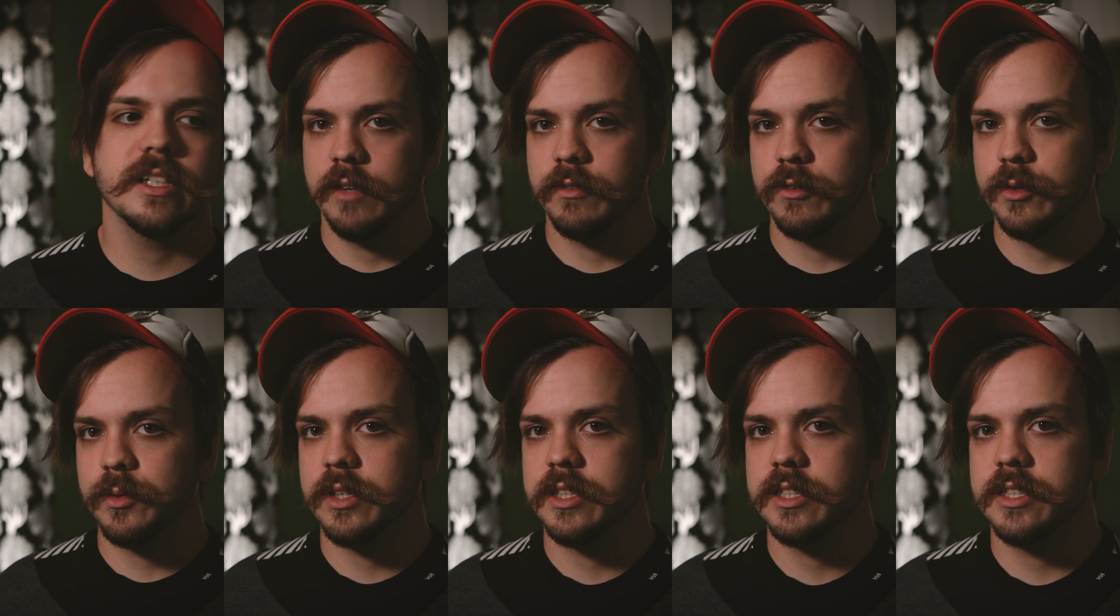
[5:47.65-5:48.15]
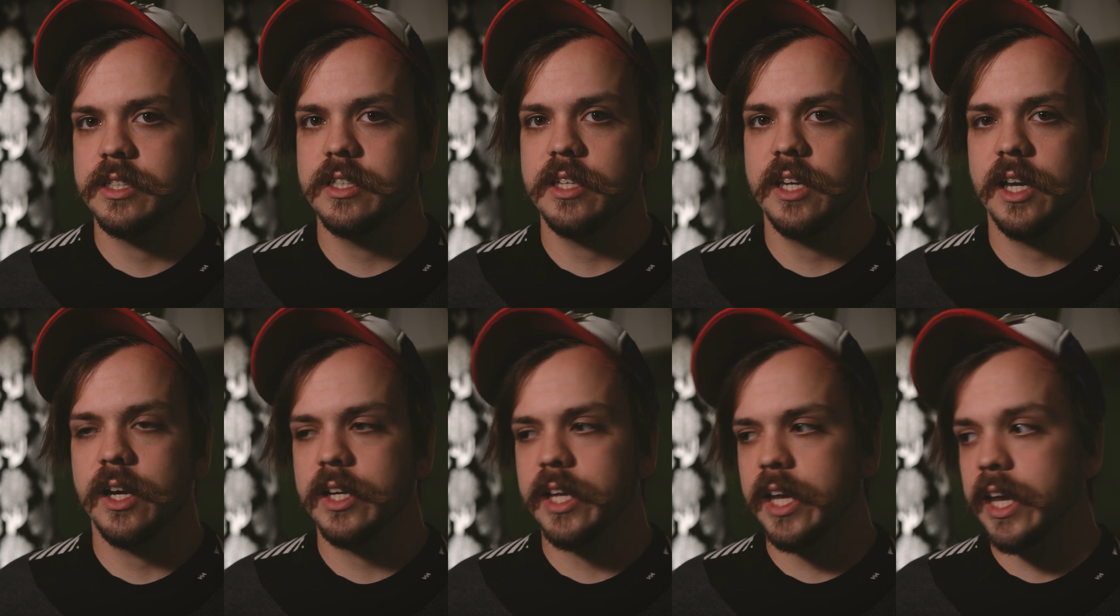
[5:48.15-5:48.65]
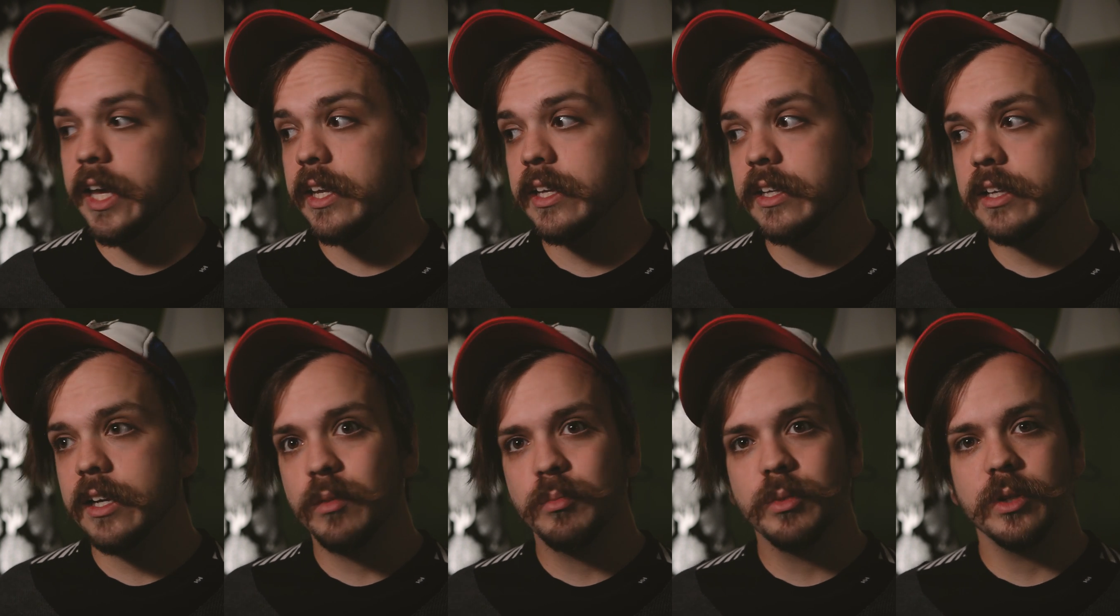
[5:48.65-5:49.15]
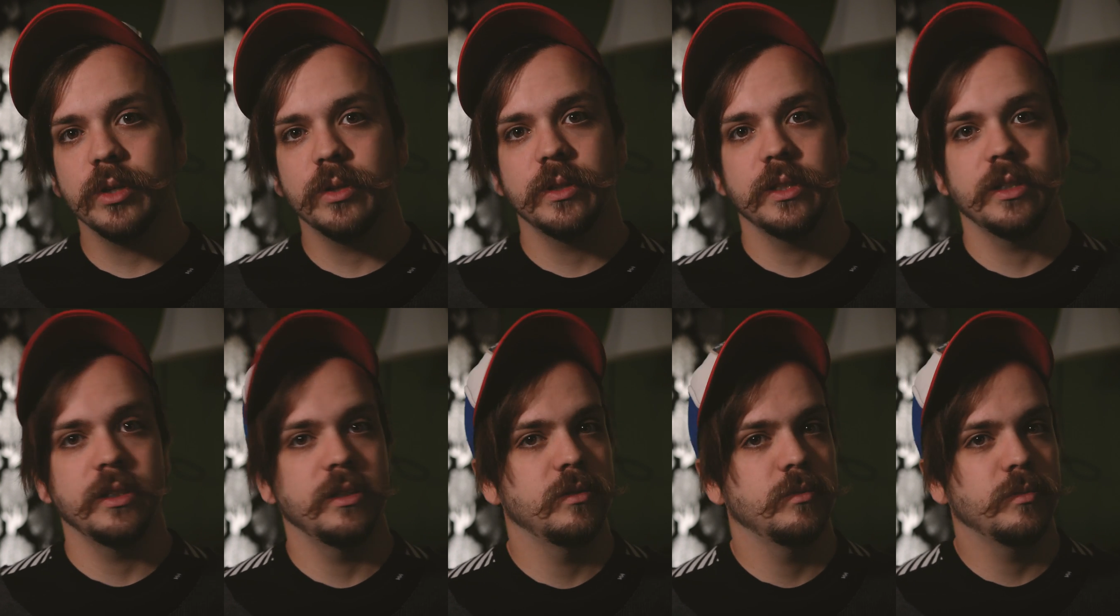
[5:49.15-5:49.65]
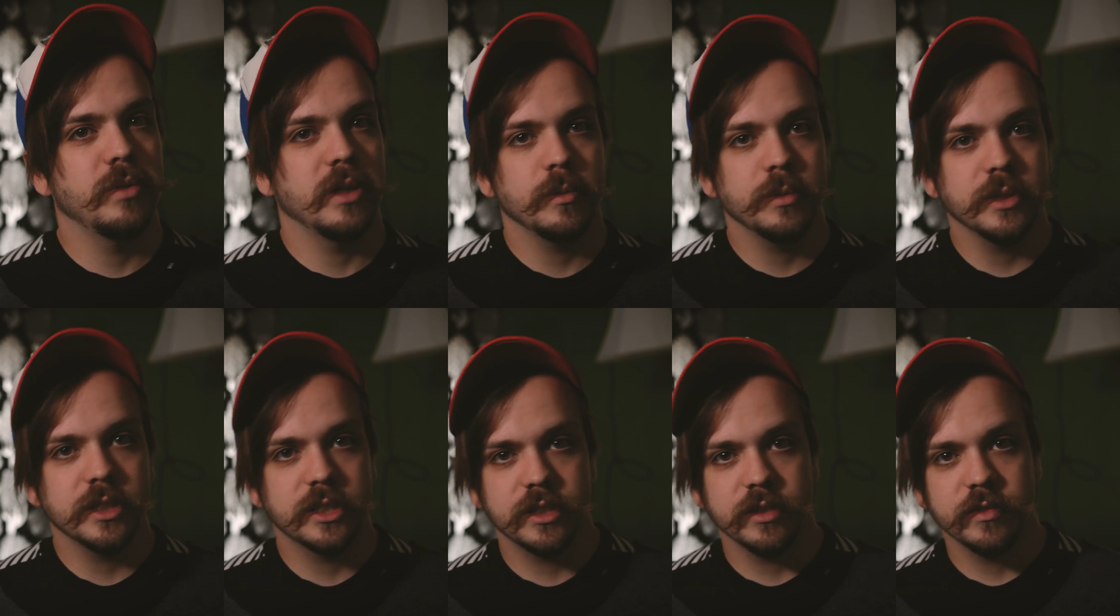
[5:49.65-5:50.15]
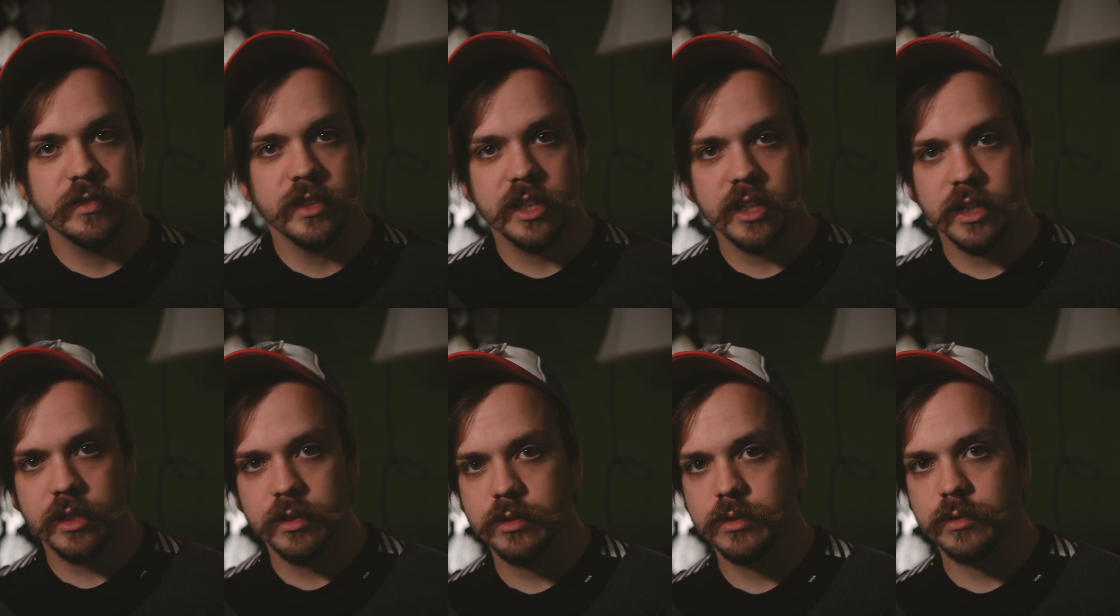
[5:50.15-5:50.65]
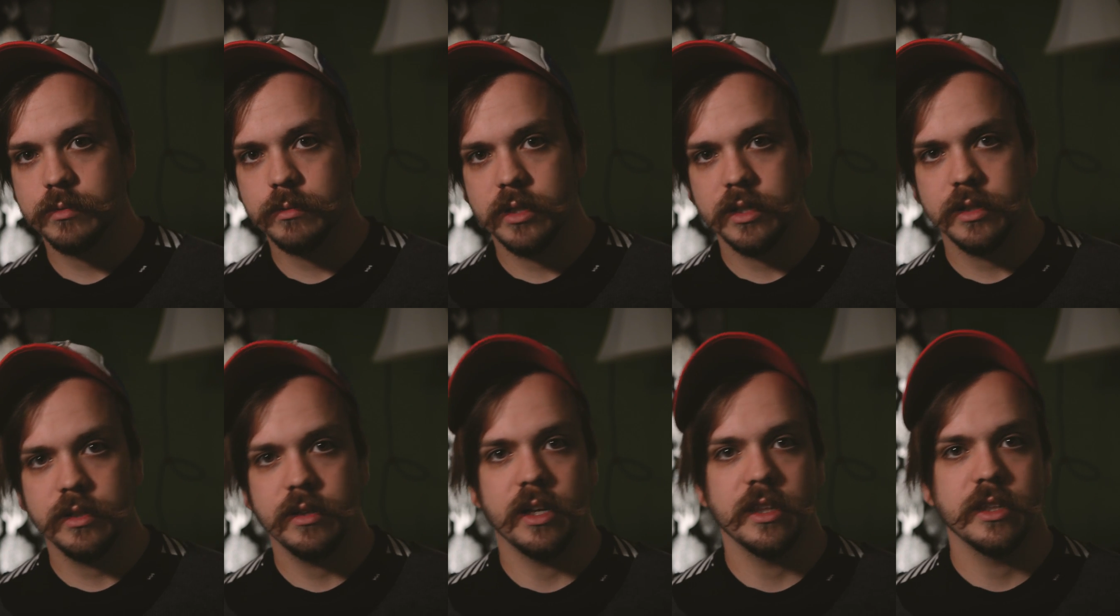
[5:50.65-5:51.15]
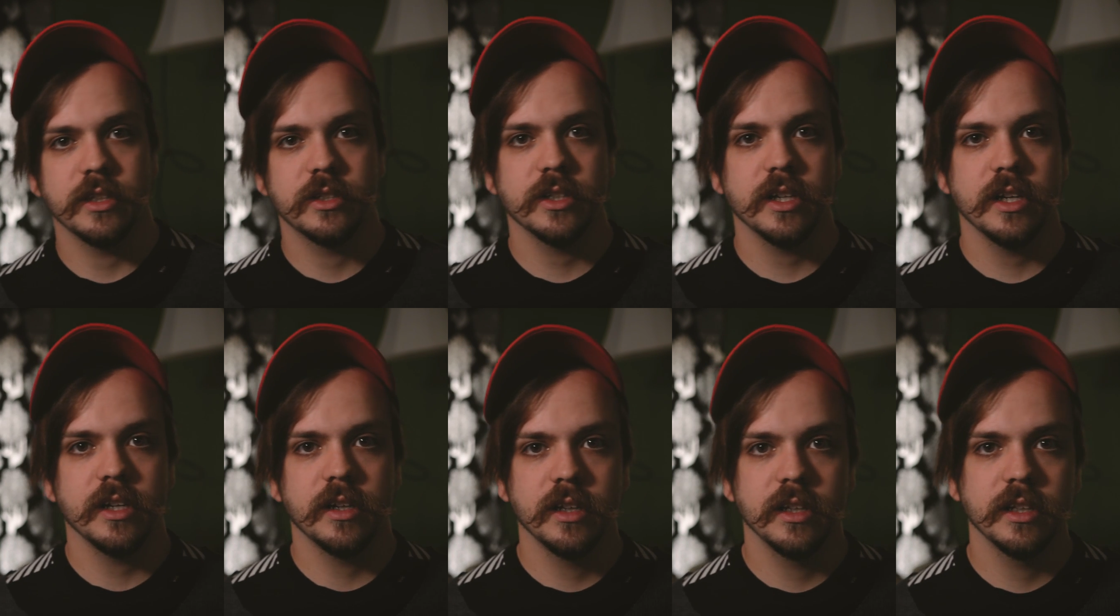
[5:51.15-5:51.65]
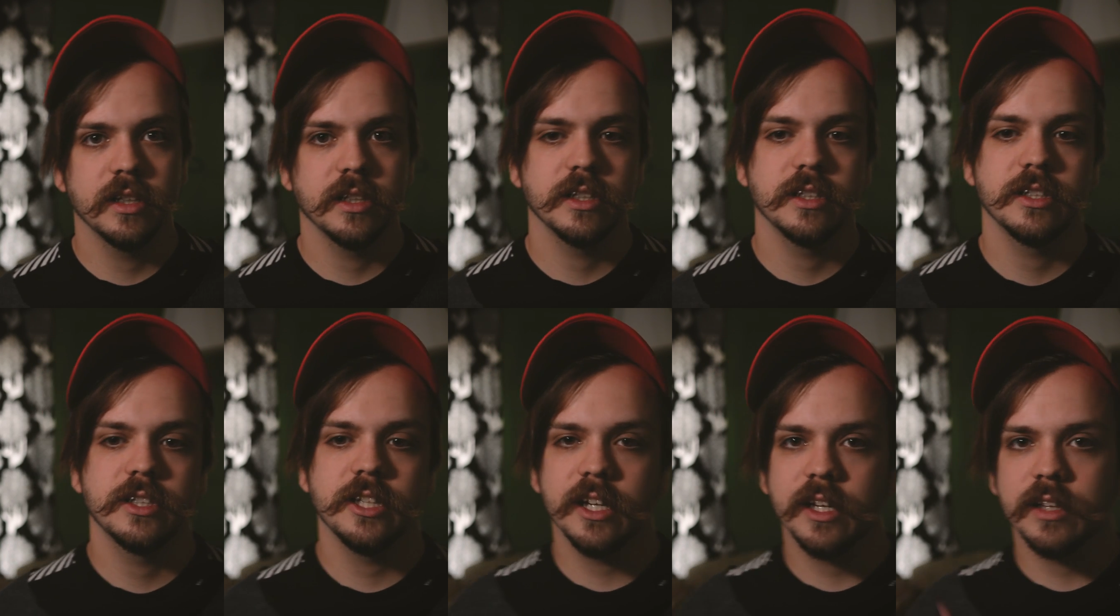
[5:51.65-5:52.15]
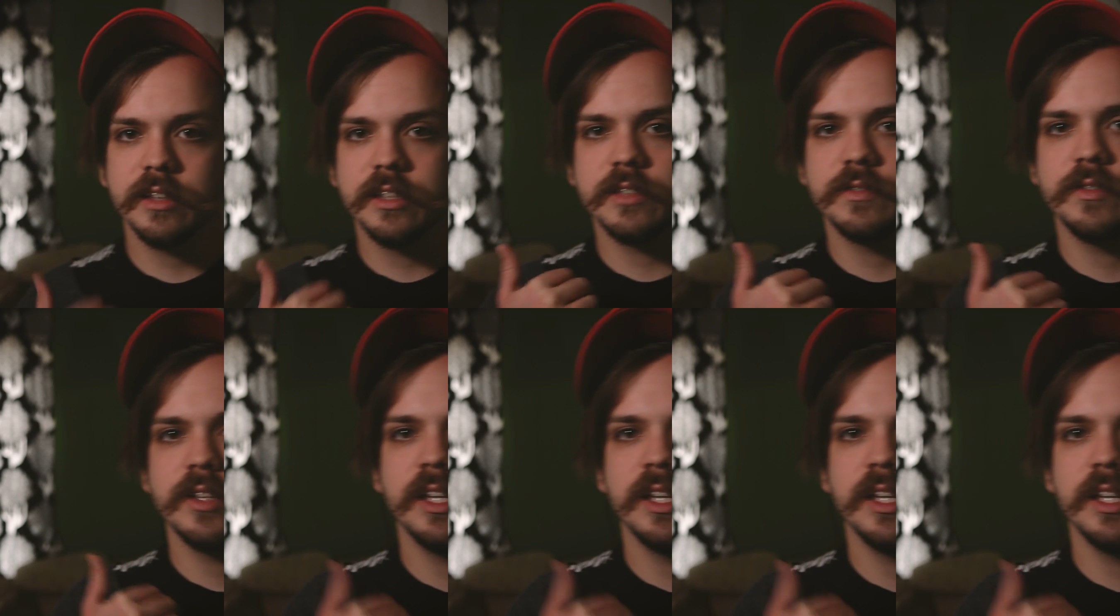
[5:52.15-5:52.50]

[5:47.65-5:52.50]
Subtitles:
If you want to see how to edit, upload, and publish your videos while you're on the trail, check out this